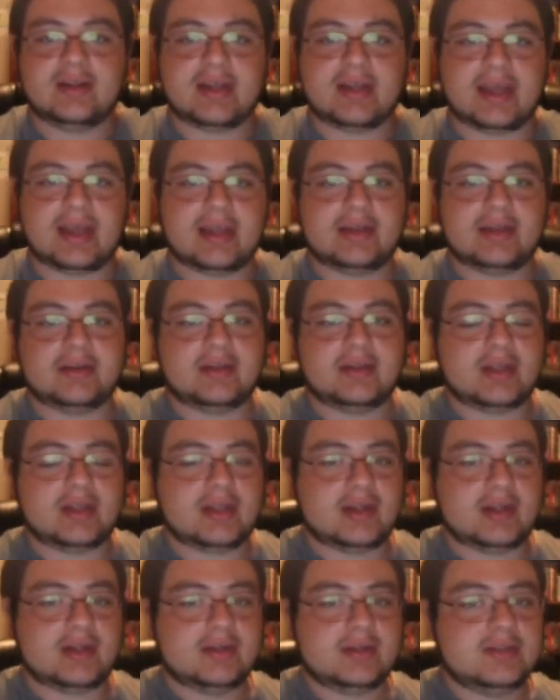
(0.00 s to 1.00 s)
And
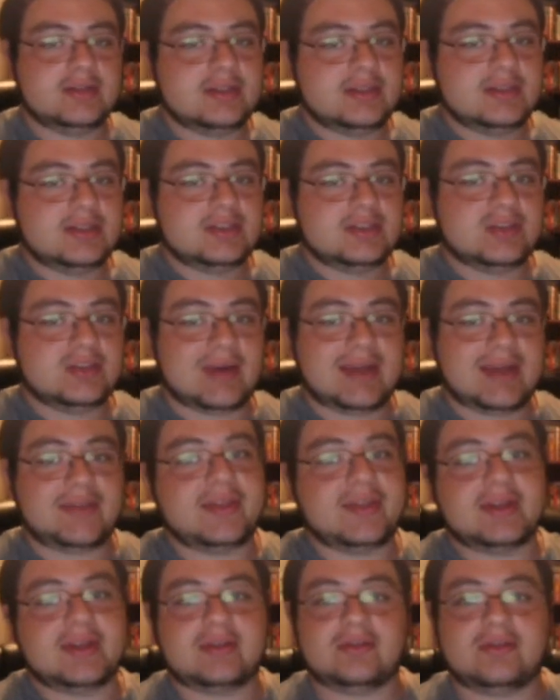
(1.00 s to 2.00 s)
so I
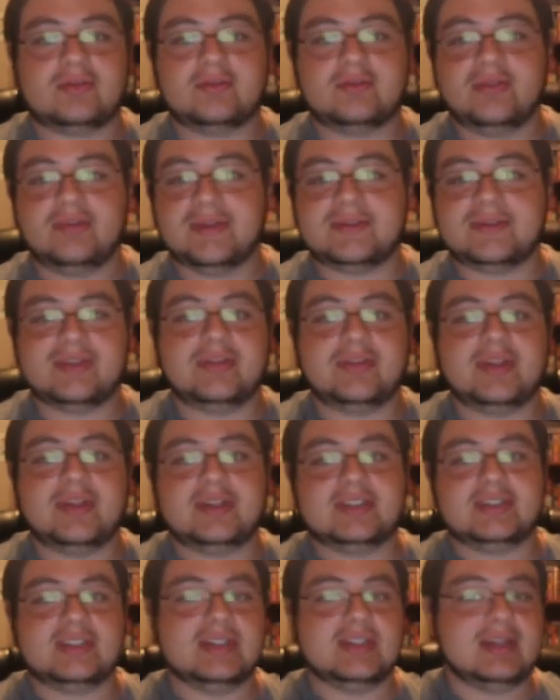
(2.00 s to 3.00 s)
think Crypts and
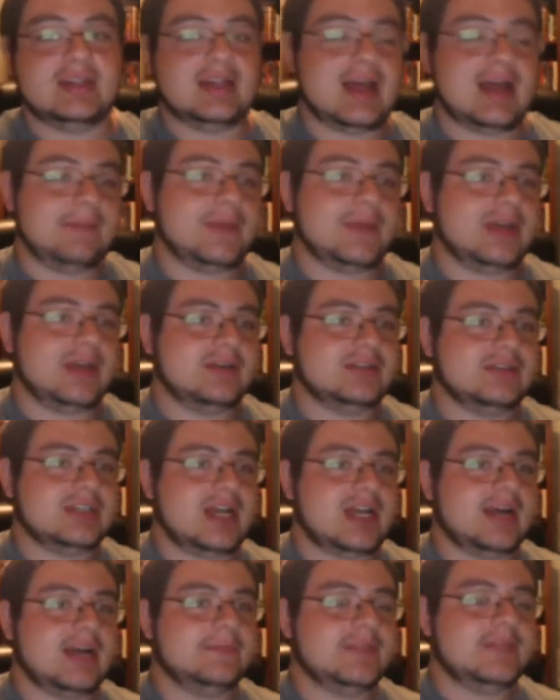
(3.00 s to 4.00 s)
Things did a lot better
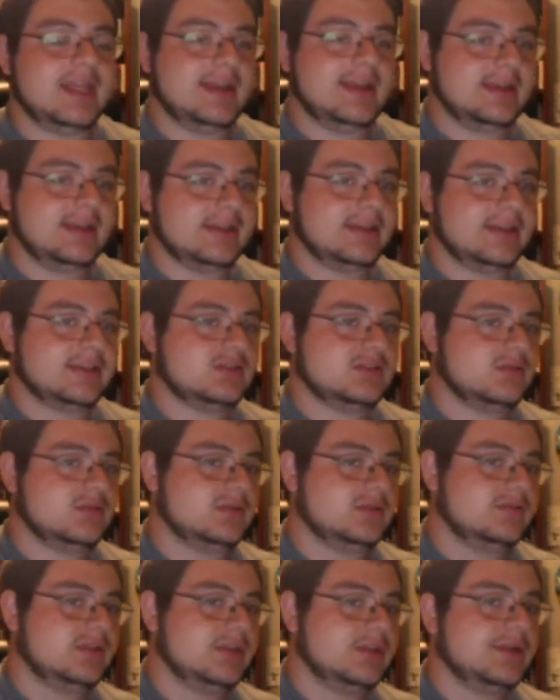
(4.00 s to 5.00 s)
job taking that
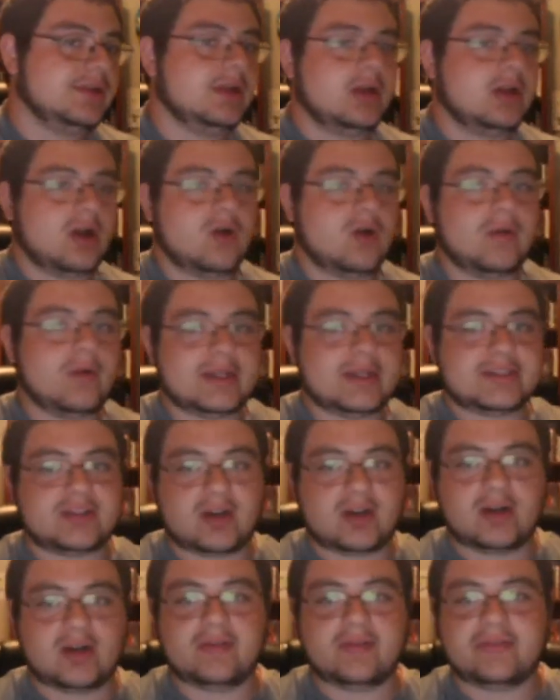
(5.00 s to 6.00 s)
sort of
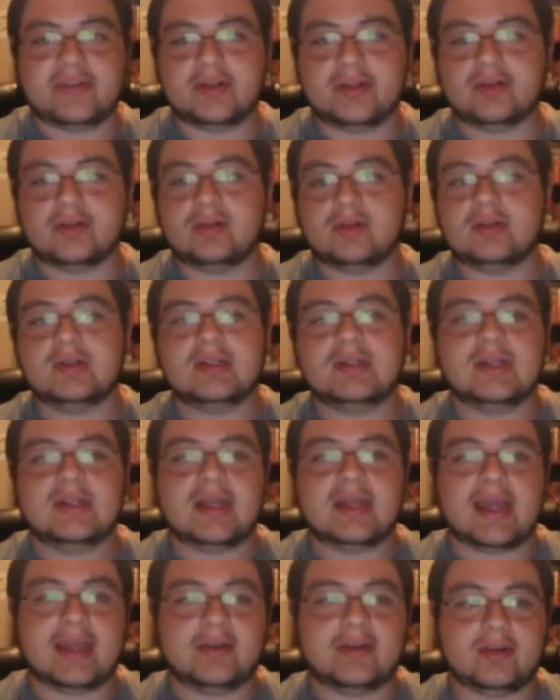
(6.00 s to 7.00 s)
OSR feel
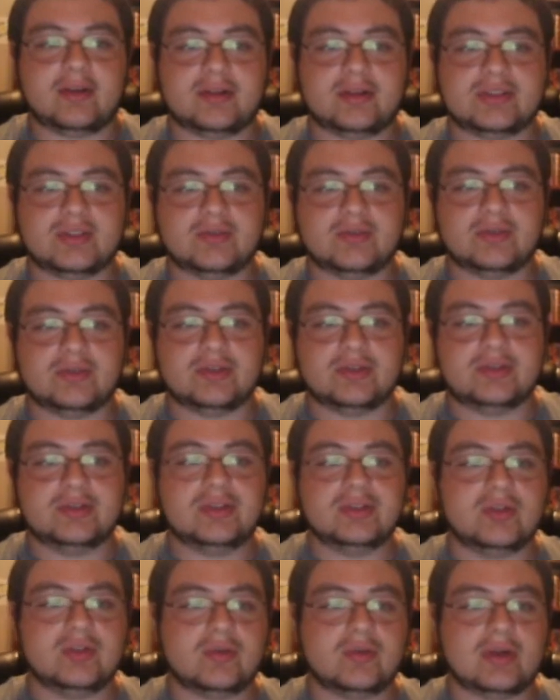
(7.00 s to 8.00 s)
and also the
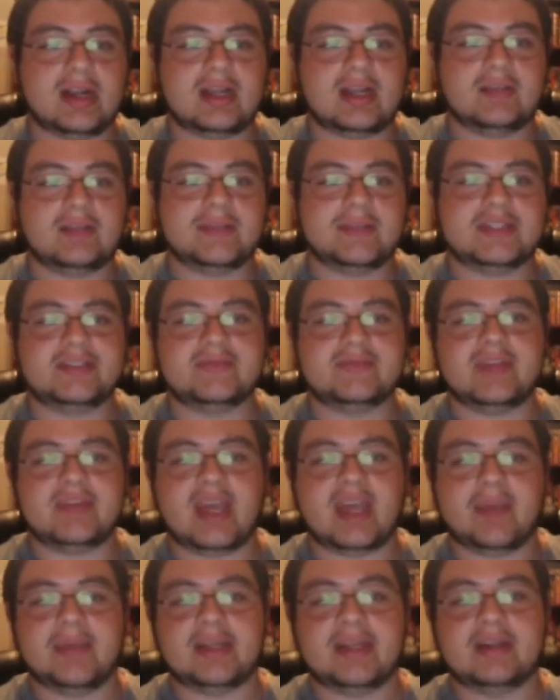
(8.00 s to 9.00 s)
newer elements of
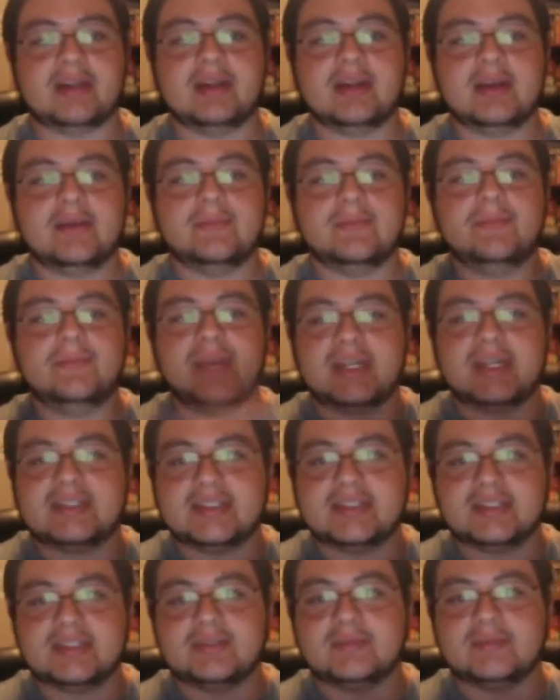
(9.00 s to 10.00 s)
gaming and
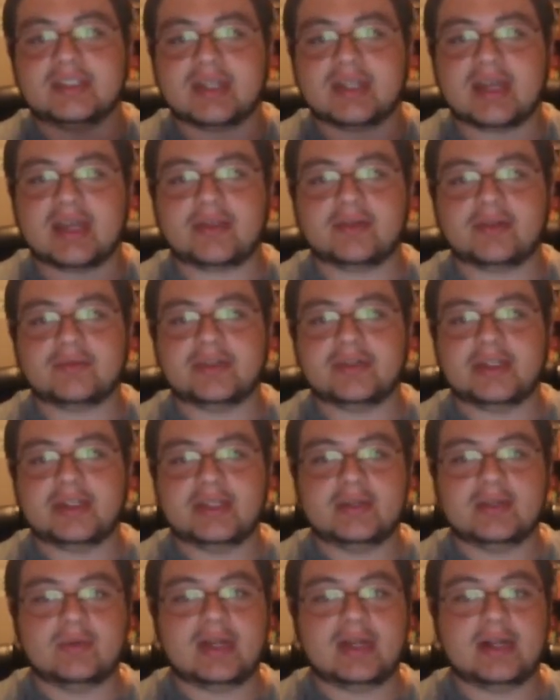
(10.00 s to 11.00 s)
mixing them together
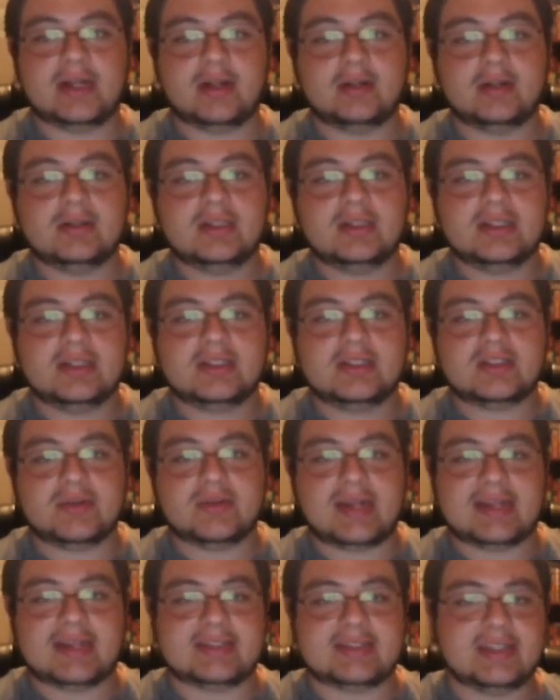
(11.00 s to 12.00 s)
really well.
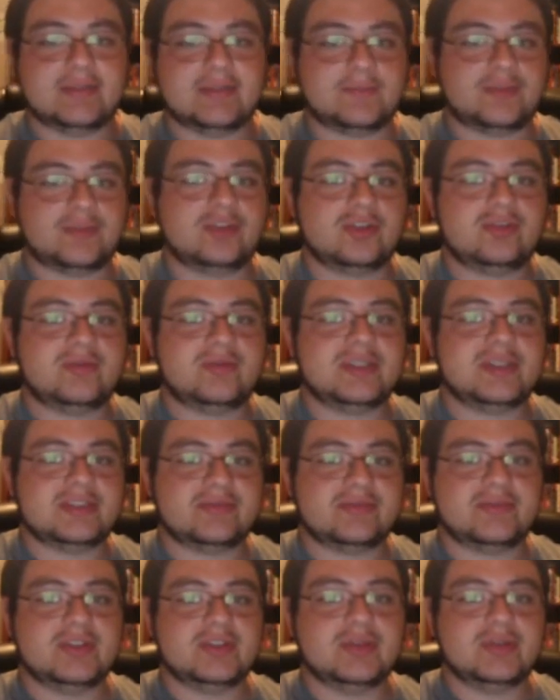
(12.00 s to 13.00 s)
So it has the improvements
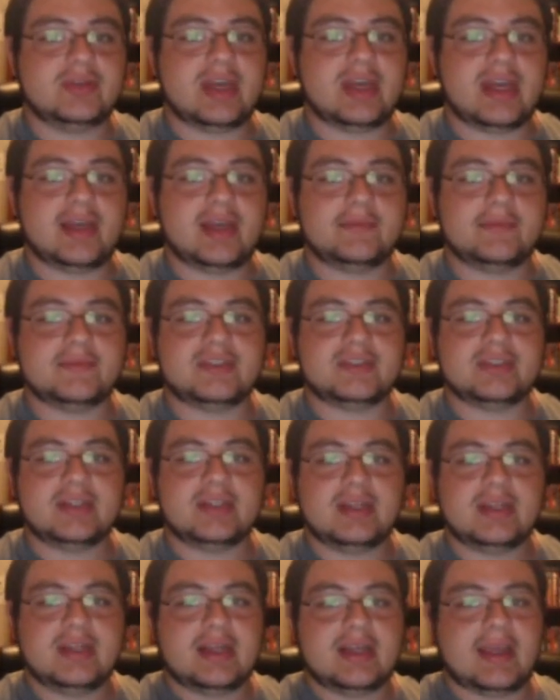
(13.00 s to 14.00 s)
of new games
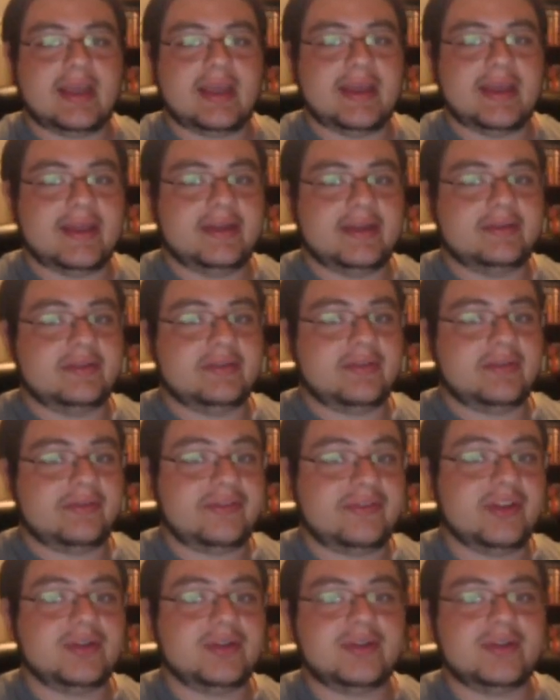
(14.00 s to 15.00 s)
and the
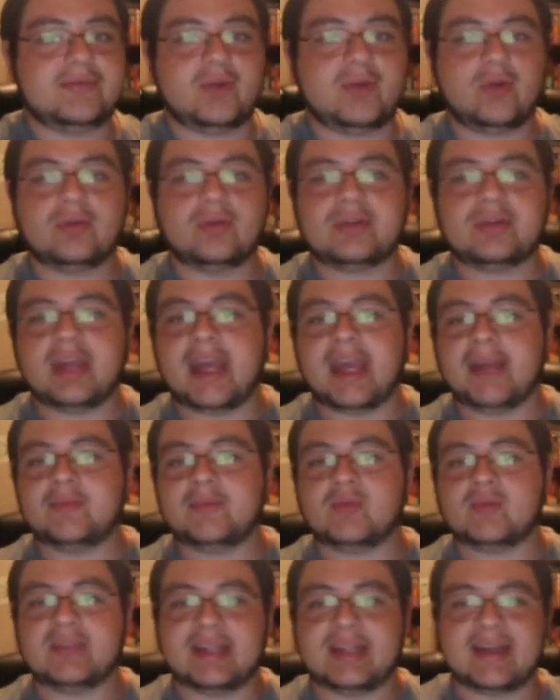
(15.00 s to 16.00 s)
feel of old
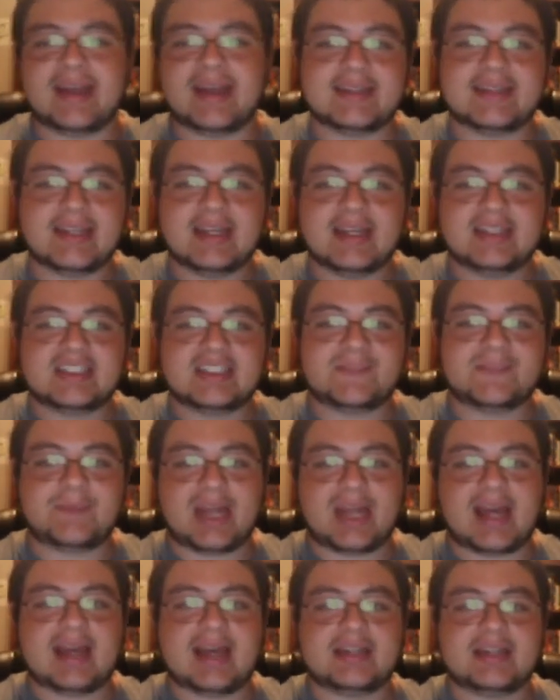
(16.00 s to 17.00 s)
games with a nice
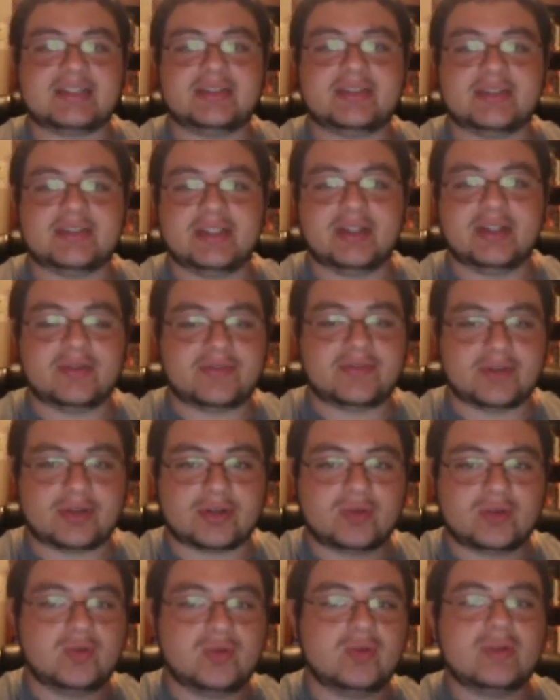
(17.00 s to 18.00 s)
splash, for
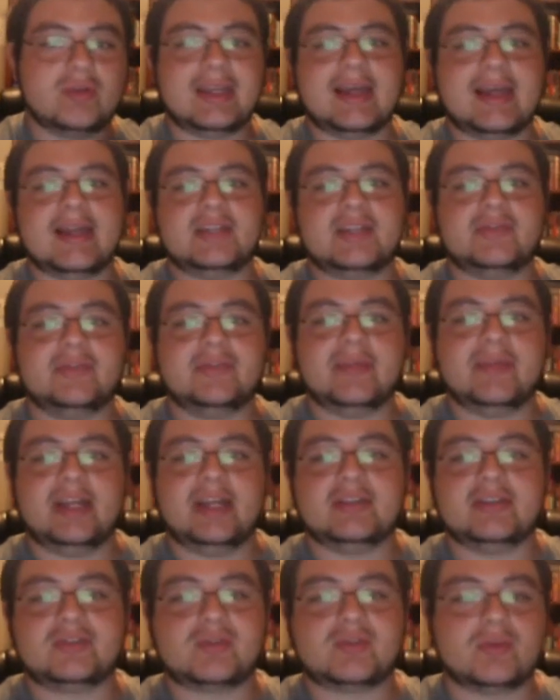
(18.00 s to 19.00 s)
a cool edge from
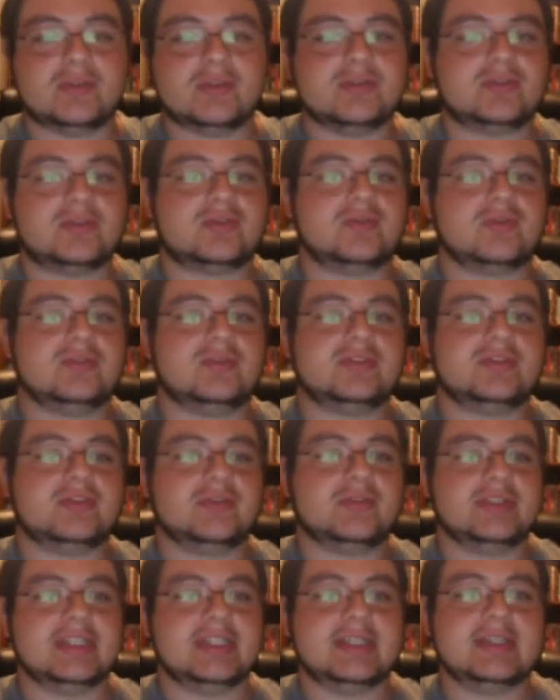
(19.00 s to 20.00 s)
that sword and
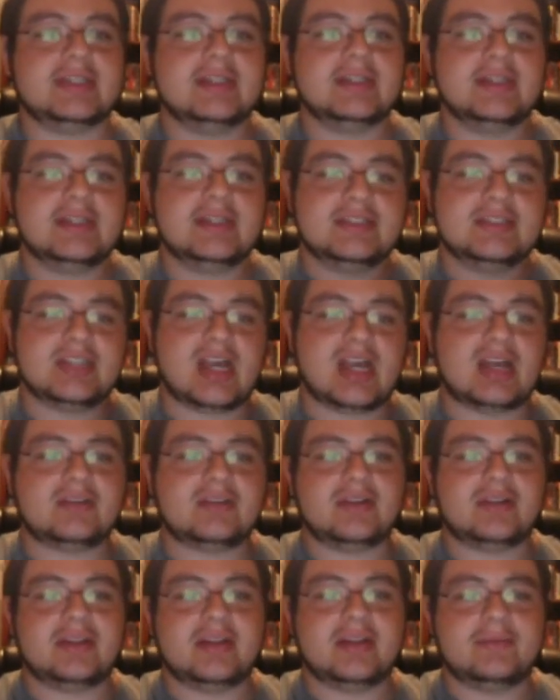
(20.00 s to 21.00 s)
sorcery
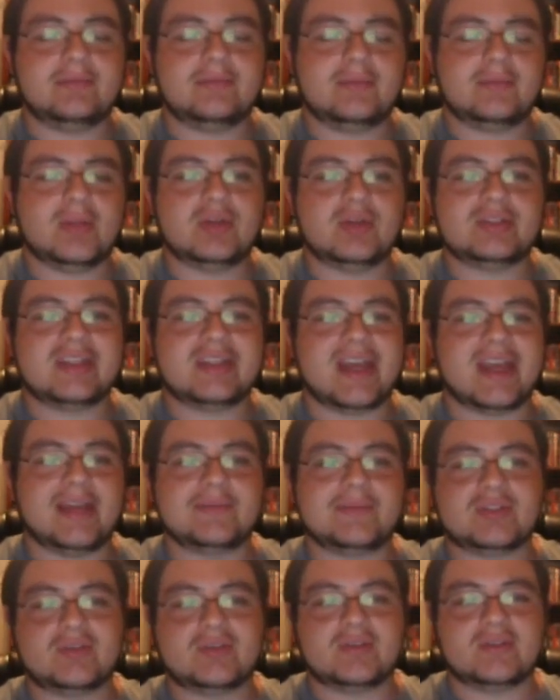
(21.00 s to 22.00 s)
genre that most
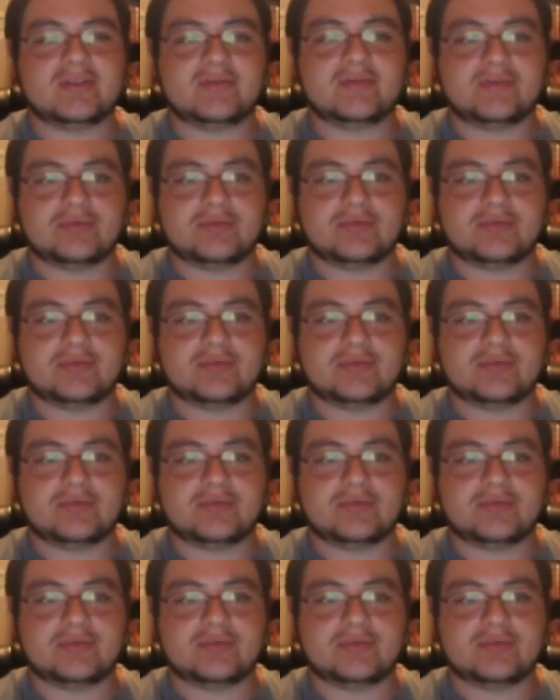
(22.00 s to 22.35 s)
games sort of